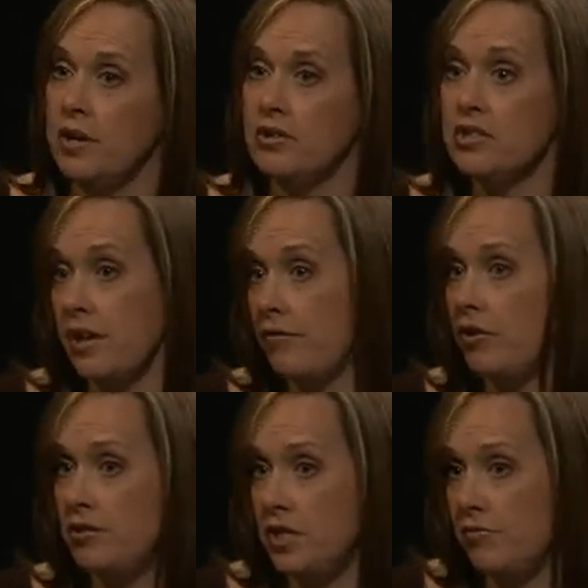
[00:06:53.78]
There's
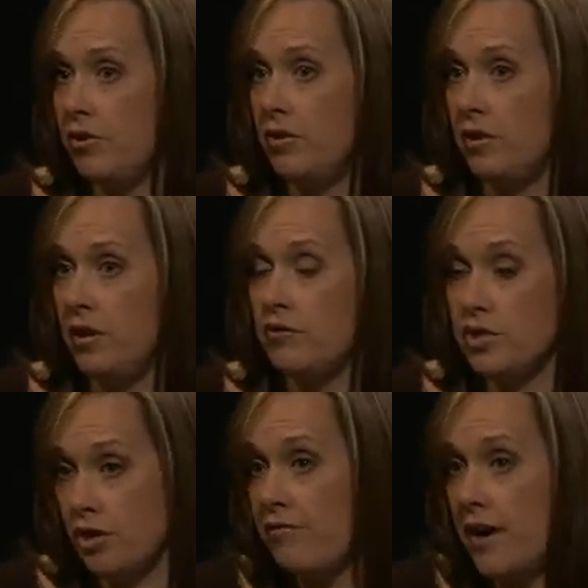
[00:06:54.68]
several different
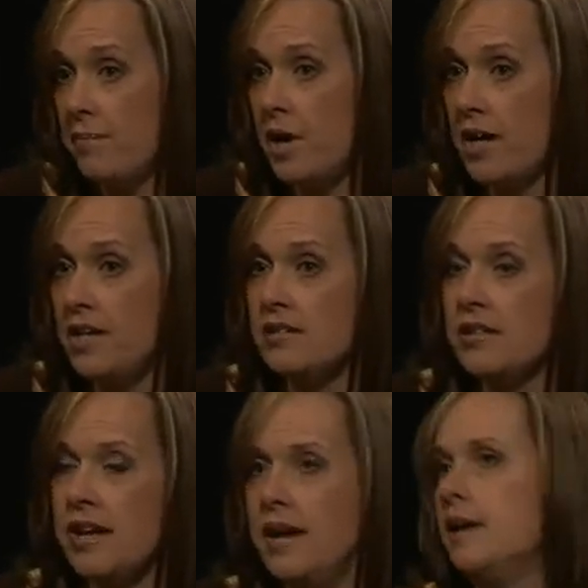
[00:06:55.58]
certifying
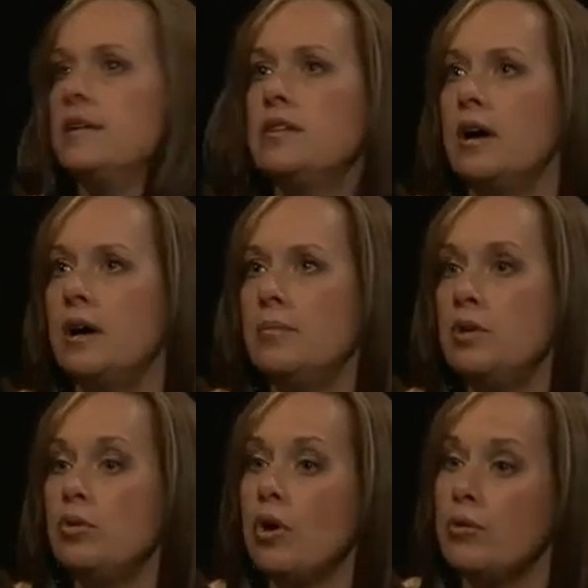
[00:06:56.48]
bodies, and
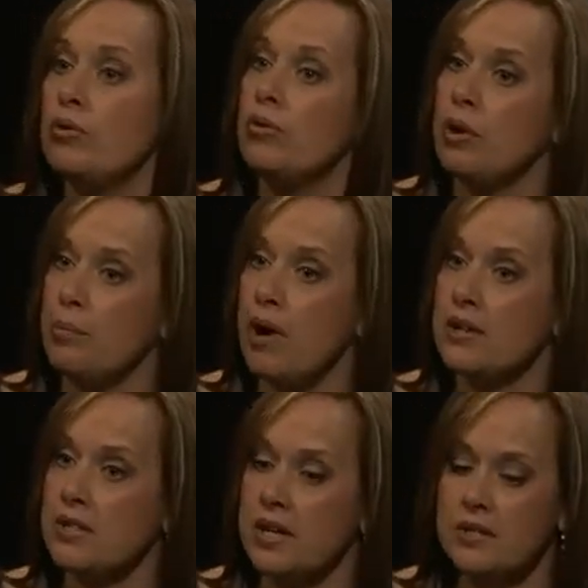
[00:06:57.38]
you go through their
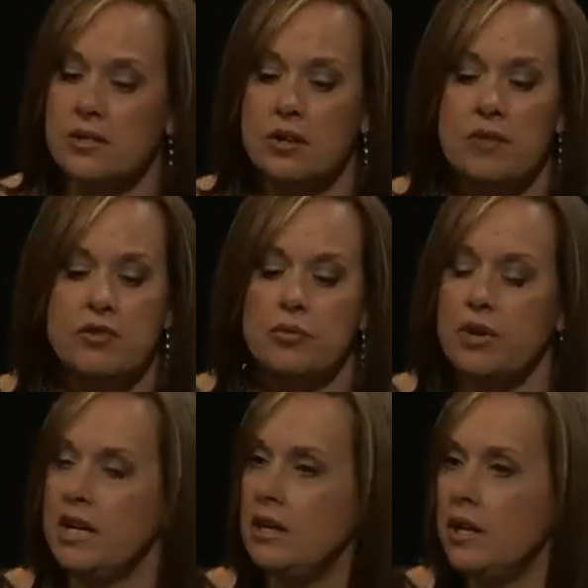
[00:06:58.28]
process. You have to
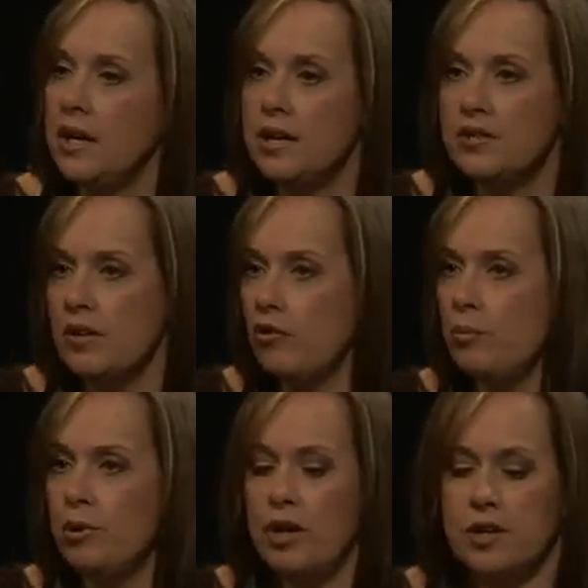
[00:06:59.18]
read several
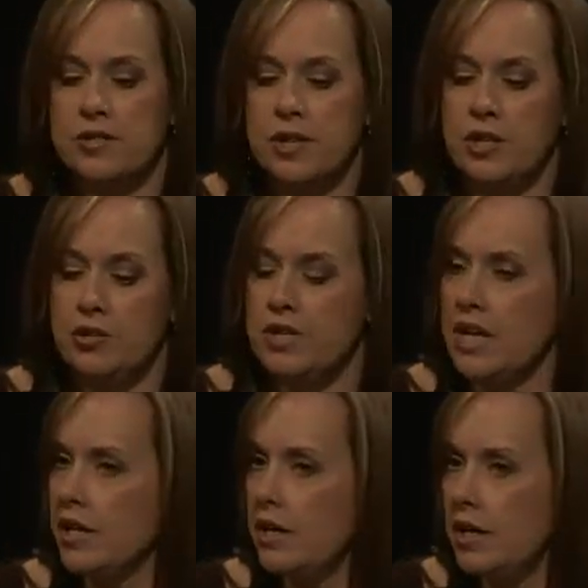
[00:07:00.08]
books, and you
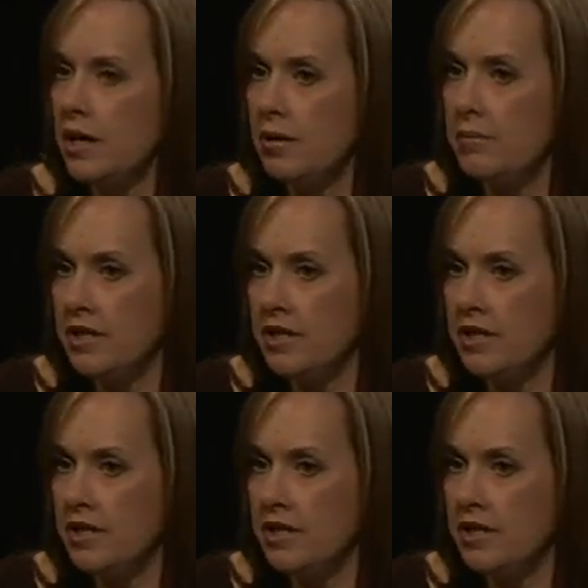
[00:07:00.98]
take a